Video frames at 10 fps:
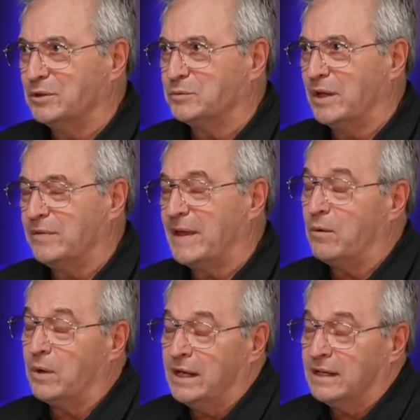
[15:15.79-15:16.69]
build wealth that
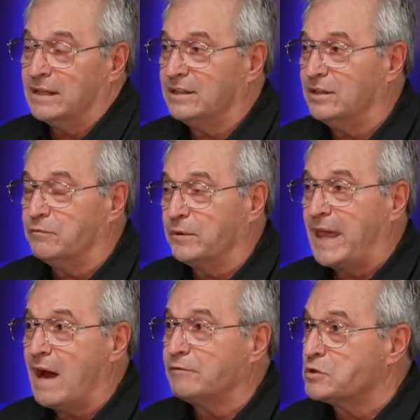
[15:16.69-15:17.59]
way. For the
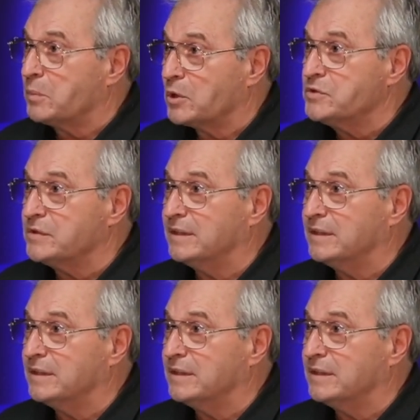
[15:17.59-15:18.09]
average person.